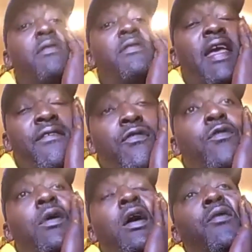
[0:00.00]
They
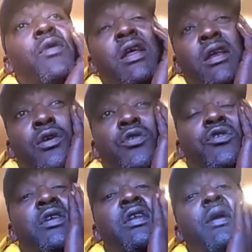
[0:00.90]
really
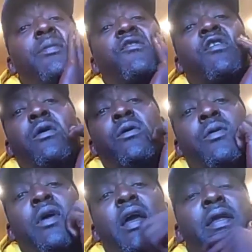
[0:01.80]
loosen up too,
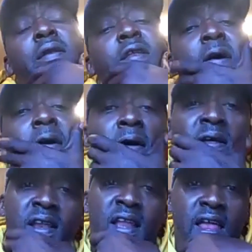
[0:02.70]
and
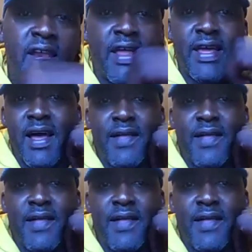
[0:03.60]
and a lot of that